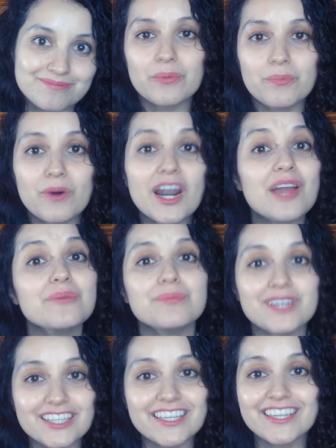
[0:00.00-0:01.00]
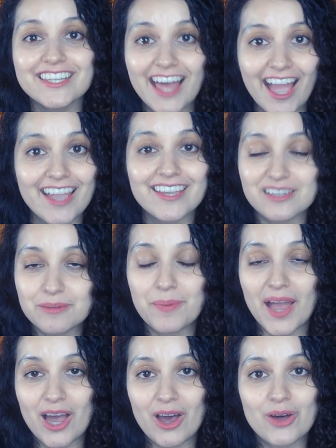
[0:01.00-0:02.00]
What I really like
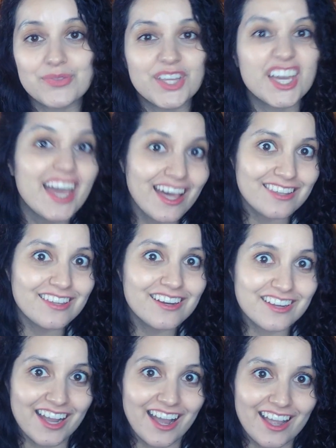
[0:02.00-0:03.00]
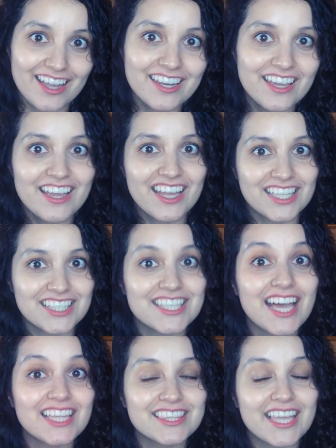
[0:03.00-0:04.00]
about the Kellogg guide is
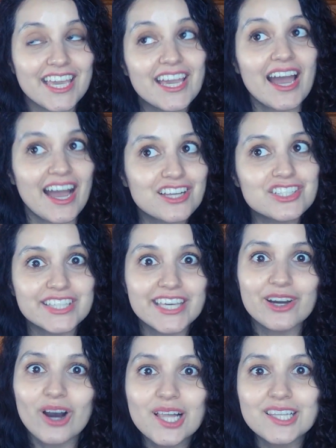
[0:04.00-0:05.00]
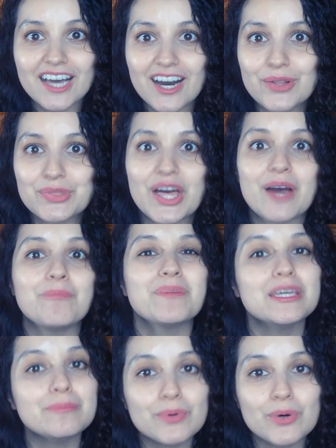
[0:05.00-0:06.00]
that they actually call out that
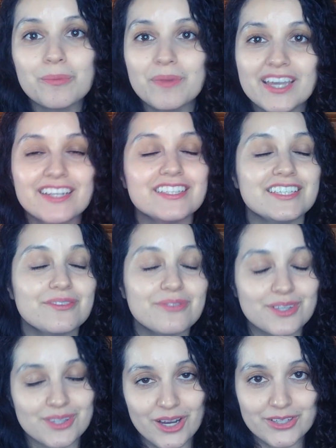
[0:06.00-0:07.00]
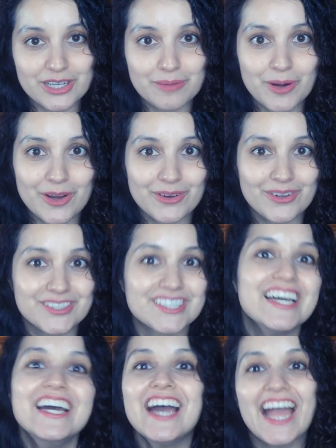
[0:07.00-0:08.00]
people make different logic models
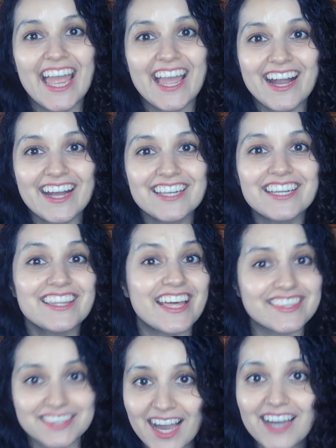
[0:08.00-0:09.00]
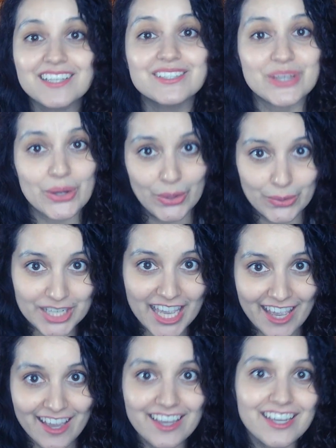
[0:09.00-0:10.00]
and that is
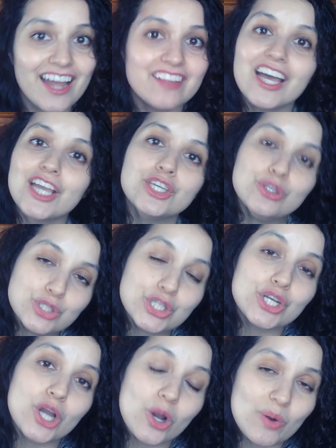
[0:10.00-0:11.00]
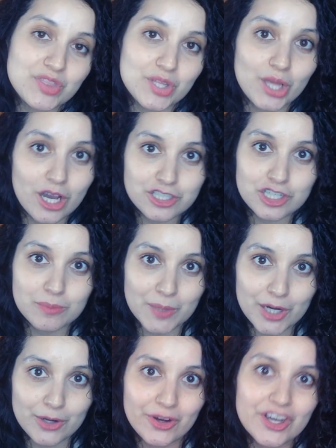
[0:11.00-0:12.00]
okay, and that you should go with the logic
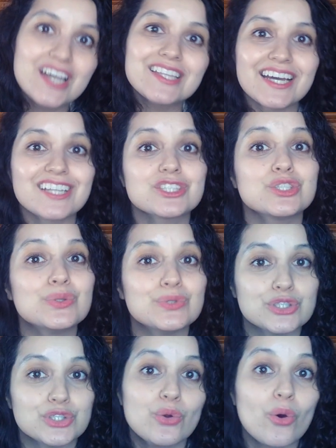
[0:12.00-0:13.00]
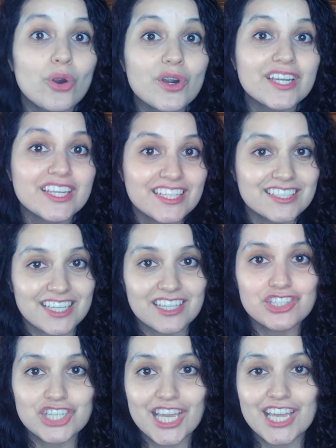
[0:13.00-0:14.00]
model that suits your
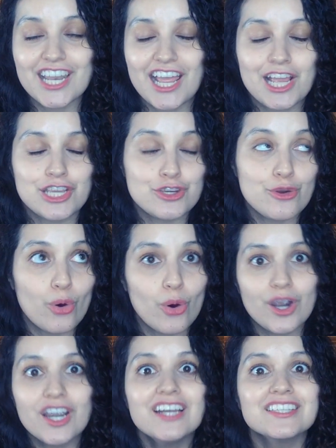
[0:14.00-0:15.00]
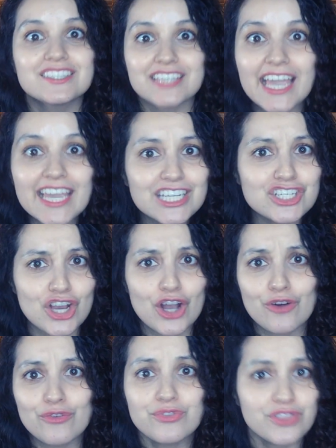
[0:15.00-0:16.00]
organization and your stage
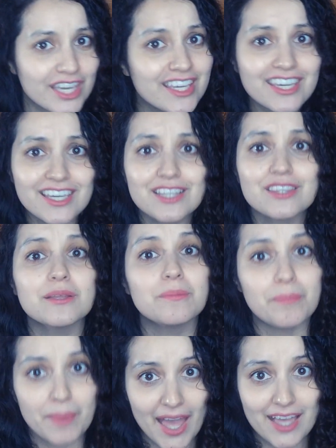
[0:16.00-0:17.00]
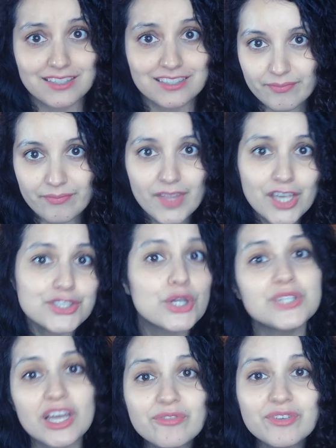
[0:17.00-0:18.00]
of thinking the best. So
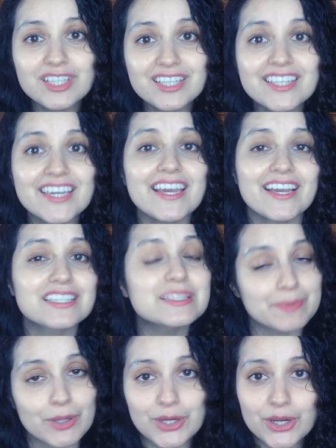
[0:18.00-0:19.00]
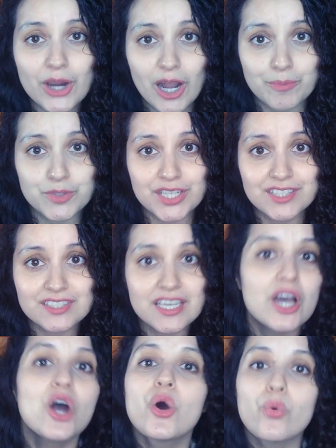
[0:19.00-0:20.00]
definitely explore your options.
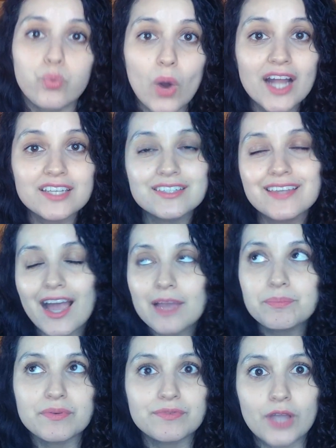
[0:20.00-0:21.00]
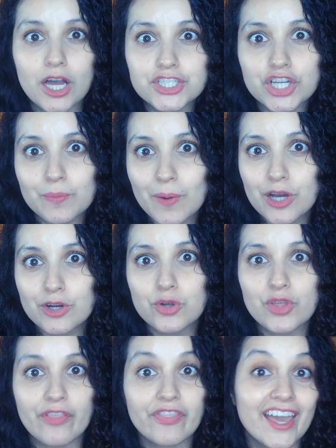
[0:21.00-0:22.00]
One type of logic model
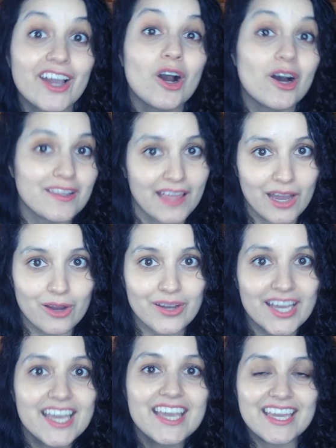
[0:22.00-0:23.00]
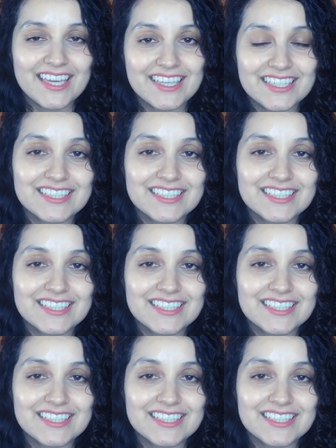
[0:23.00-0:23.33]
that they call out is